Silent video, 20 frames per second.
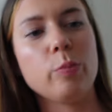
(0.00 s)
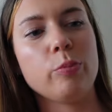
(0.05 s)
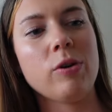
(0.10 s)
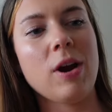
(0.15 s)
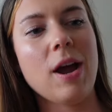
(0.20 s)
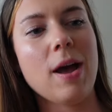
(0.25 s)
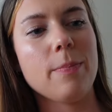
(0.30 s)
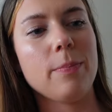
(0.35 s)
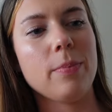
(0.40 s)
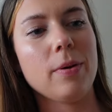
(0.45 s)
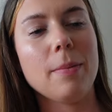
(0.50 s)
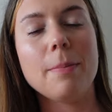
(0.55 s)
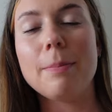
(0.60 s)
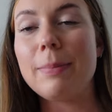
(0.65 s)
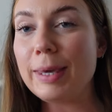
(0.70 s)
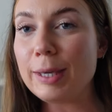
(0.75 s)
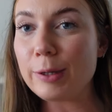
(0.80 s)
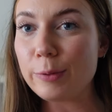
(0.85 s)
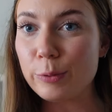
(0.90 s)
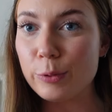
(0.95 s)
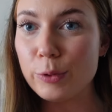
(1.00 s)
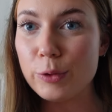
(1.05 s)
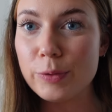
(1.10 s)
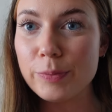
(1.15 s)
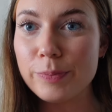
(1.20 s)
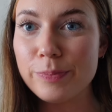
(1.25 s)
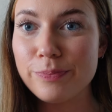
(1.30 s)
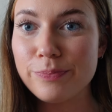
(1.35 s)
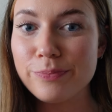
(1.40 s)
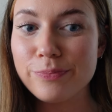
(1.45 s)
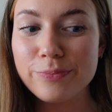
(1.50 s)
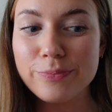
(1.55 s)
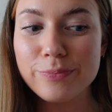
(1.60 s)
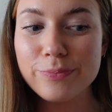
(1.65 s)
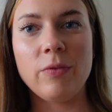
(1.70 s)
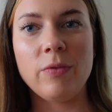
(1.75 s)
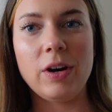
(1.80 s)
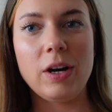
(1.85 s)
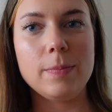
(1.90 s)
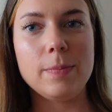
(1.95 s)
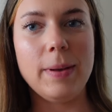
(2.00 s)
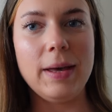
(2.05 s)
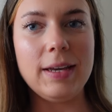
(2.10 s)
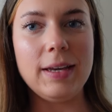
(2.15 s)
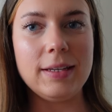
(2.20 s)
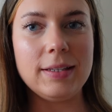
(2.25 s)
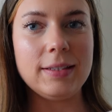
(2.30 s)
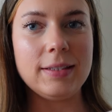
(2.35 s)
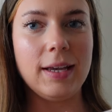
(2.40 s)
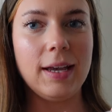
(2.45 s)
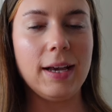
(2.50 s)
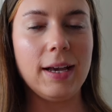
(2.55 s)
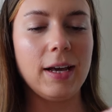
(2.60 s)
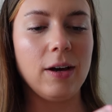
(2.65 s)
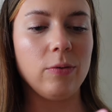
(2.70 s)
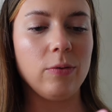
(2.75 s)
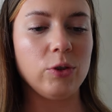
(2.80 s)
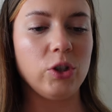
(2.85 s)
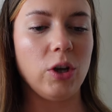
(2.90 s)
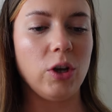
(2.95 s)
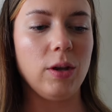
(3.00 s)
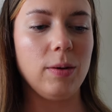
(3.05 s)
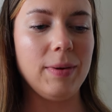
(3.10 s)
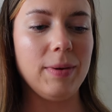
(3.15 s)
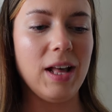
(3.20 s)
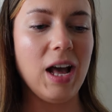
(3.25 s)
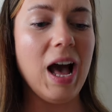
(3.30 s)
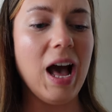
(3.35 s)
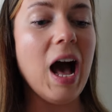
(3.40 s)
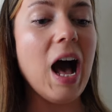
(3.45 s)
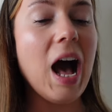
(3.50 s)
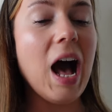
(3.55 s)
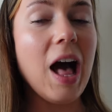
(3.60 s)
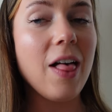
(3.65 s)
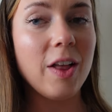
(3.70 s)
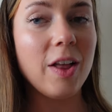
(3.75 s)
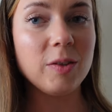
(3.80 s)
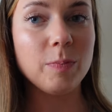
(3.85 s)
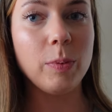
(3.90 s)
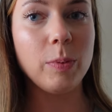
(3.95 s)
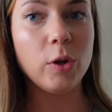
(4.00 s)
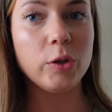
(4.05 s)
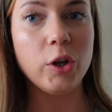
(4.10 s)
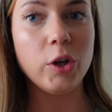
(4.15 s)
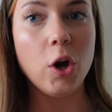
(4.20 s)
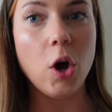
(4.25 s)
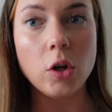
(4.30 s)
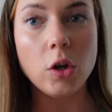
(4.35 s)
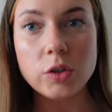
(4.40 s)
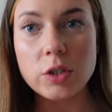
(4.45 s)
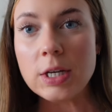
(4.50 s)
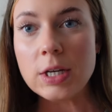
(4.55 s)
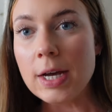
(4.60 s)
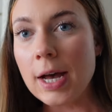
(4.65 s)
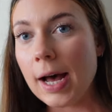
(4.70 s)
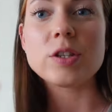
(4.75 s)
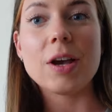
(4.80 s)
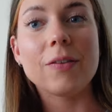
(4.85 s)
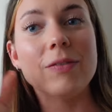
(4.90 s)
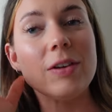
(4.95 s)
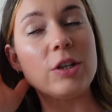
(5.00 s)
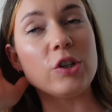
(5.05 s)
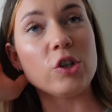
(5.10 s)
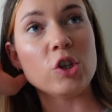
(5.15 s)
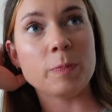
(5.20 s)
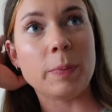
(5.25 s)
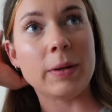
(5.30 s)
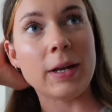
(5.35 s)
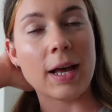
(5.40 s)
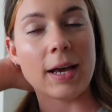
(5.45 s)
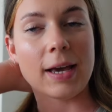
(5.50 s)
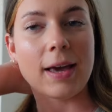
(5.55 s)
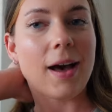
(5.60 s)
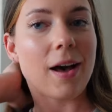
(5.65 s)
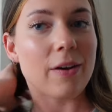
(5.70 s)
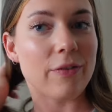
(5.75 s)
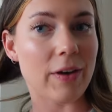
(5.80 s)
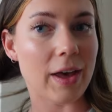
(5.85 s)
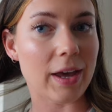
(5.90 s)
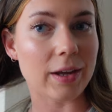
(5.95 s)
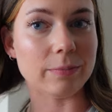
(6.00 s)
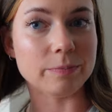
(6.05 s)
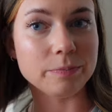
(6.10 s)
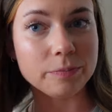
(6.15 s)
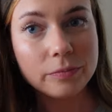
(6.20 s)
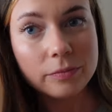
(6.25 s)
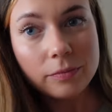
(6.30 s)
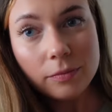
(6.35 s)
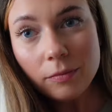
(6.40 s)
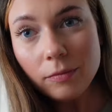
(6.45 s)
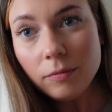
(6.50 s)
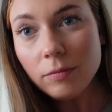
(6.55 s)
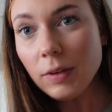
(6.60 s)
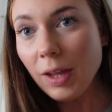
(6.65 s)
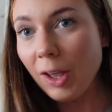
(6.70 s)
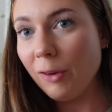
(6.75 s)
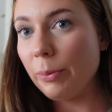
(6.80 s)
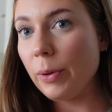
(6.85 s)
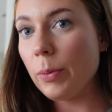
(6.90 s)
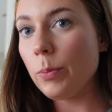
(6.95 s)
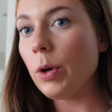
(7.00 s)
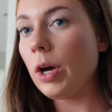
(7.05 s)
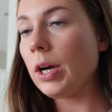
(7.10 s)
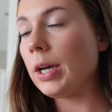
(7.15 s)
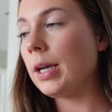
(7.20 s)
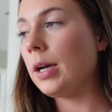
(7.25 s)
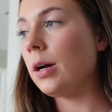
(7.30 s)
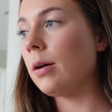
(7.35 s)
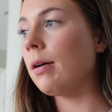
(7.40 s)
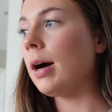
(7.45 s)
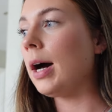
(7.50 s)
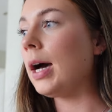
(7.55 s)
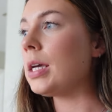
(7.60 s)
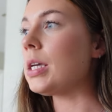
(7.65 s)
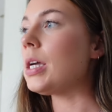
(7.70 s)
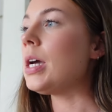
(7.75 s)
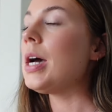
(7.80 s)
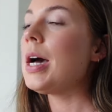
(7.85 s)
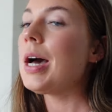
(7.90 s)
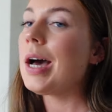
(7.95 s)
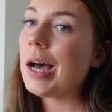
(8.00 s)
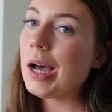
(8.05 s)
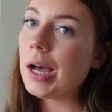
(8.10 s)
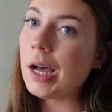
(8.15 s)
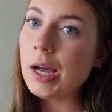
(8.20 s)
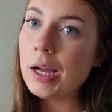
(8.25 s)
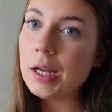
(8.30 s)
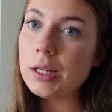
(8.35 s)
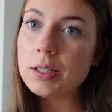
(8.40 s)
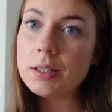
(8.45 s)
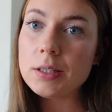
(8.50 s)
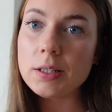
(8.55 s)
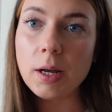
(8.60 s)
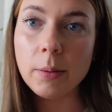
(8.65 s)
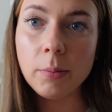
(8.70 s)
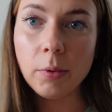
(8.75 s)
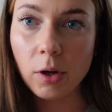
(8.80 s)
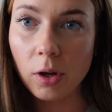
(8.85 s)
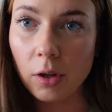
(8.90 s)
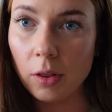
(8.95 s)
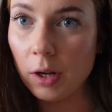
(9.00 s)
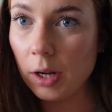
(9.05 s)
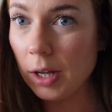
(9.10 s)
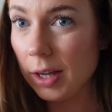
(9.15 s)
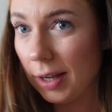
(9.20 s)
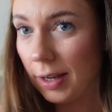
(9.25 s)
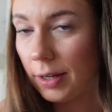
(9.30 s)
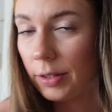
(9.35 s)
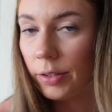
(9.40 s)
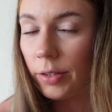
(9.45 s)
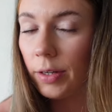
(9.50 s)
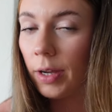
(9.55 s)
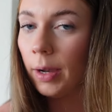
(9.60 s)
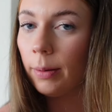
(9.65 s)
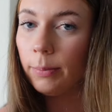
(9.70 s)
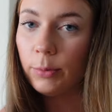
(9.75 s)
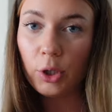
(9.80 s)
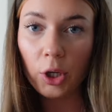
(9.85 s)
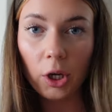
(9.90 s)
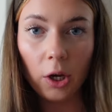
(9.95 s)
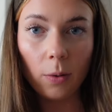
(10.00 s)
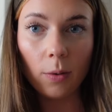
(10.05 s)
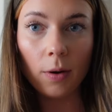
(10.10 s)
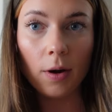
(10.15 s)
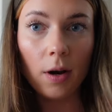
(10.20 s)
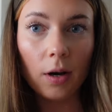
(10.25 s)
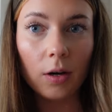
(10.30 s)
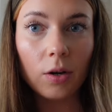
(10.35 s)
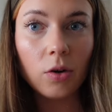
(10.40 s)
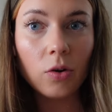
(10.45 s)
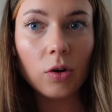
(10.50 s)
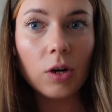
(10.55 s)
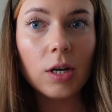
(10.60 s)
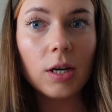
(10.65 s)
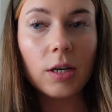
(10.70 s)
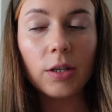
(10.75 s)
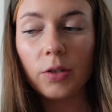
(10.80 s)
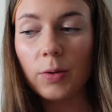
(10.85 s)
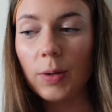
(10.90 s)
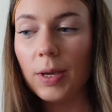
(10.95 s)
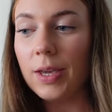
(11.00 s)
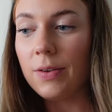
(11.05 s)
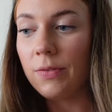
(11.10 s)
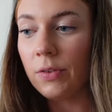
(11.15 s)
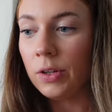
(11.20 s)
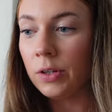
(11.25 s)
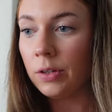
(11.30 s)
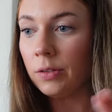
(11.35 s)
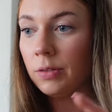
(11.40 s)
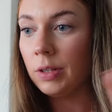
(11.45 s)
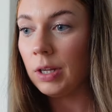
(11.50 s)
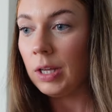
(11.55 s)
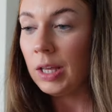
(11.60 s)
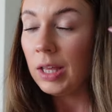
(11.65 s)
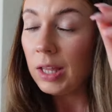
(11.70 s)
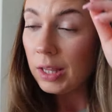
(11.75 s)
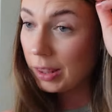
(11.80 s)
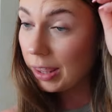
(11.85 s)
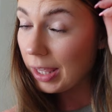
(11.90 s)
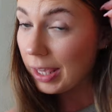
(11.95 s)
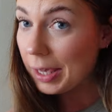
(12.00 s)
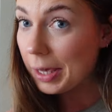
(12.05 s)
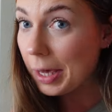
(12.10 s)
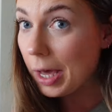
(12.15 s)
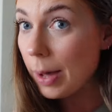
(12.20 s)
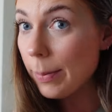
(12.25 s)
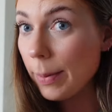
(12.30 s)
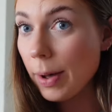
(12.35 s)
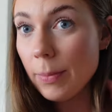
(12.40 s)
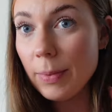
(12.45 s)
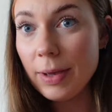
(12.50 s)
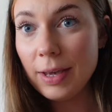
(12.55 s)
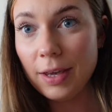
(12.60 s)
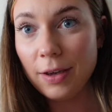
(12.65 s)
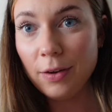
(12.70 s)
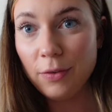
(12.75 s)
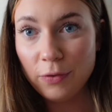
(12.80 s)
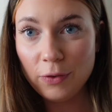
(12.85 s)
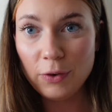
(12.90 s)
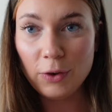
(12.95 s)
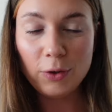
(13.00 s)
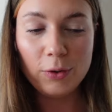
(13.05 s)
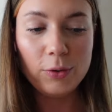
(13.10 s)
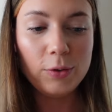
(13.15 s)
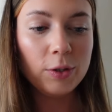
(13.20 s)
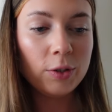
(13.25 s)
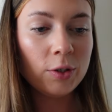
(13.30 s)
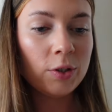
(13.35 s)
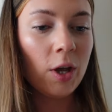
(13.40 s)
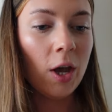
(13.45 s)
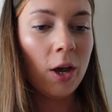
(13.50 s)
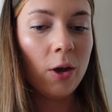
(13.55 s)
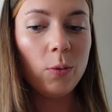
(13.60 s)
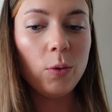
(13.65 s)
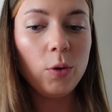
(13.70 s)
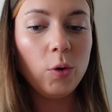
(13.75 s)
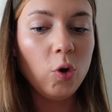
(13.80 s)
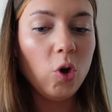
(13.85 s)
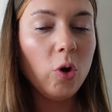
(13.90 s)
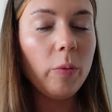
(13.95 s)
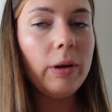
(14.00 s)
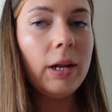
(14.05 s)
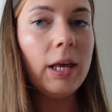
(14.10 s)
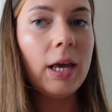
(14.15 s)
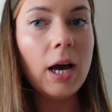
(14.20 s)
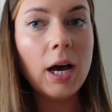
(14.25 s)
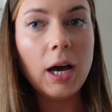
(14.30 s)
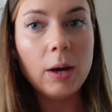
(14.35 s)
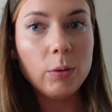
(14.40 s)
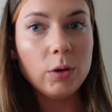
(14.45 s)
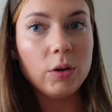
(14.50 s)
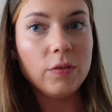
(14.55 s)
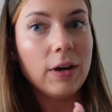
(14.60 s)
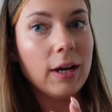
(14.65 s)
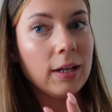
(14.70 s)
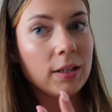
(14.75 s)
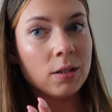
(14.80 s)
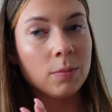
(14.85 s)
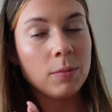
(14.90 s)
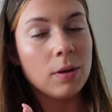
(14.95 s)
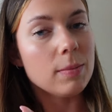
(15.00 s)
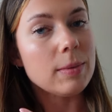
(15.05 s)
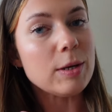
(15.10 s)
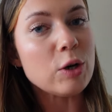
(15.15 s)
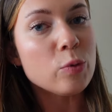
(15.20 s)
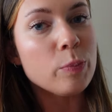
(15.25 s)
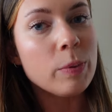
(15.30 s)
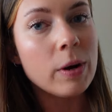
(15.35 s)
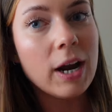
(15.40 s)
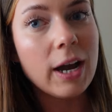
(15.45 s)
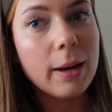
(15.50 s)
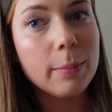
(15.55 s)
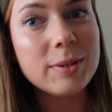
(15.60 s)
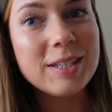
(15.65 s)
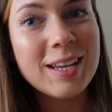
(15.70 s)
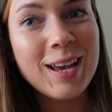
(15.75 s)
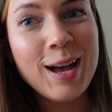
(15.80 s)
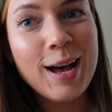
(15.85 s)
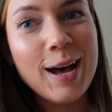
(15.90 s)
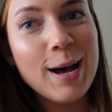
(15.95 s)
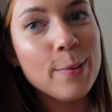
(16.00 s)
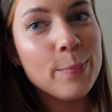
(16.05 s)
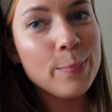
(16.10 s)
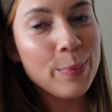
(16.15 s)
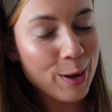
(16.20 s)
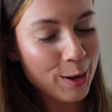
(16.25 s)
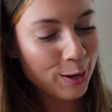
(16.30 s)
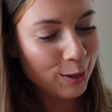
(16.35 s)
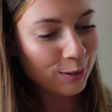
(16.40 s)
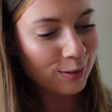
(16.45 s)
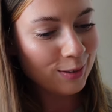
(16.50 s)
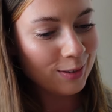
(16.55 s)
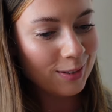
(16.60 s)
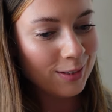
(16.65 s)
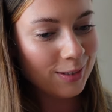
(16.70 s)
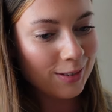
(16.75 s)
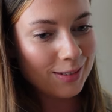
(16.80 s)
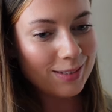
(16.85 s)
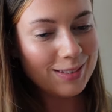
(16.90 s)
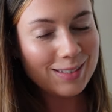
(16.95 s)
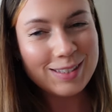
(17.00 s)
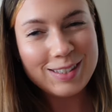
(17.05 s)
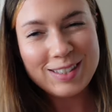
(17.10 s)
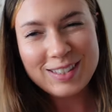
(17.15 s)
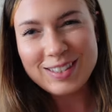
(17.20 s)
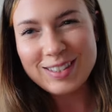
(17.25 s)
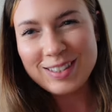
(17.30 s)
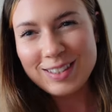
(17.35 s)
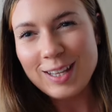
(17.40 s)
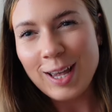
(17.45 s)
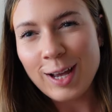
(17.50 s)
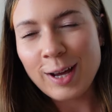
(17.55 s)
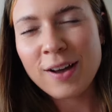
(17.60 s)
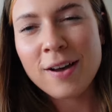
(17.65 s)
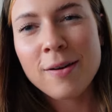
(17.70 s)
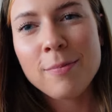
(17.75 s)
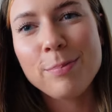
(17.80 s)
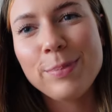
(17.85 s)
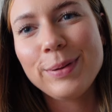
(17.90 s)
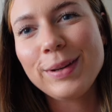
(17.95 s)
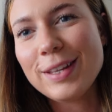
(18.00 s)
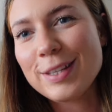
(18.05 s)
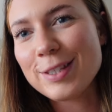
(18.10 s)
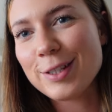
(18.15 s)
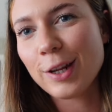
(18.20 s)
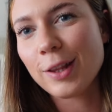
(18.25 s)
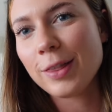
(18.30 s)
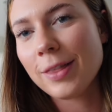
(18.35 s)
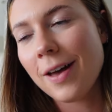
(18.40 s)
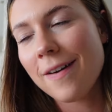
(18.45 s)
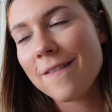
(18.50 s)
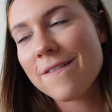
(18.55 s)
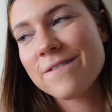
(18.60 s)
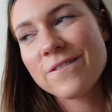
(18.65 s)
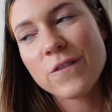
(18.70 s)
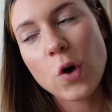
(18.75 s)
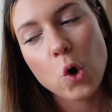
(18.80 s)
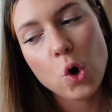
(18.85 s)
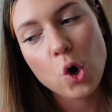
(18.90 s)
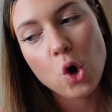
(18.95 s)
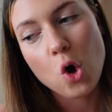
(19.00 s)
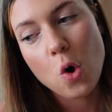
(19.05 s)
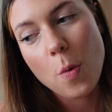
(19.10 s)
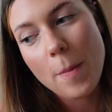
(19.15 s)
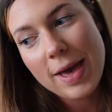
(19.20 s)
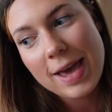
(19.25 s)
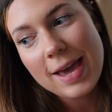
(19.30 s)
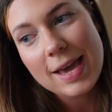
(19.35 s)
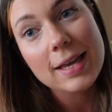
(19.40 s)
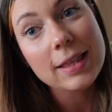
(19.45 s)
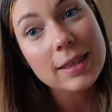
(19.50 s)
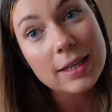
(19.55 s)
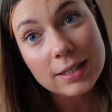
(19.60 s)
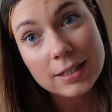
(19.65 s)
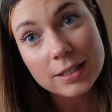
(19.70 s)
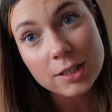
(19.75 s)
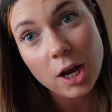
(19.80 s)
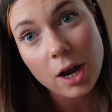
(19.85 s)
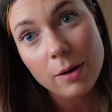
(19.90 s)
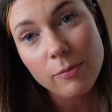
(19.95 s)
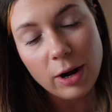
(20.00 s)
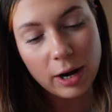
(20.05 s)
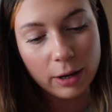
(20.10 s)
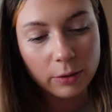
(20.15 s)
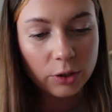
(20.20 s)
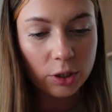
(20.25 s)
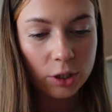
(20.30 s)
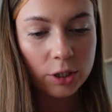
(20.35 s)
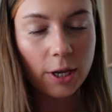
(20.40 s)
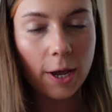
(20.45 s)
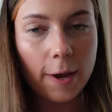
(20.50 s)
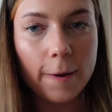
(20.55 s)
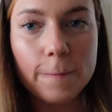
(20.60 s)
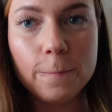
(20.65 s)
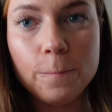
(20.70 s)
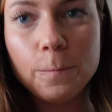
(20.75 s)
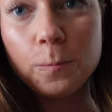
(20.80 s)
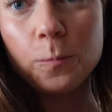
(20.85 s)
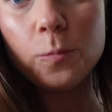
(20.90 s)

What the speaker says: Prep Meals. Very basic, I'll show you in a minute. Ah, that's bloody hot. I've literally just been at a cafe, I've been working away, and I'm not gonna lie, I'm too hungry to even think about making food. So normally I would have had something meal prepped, but a company's done that for me this time around. So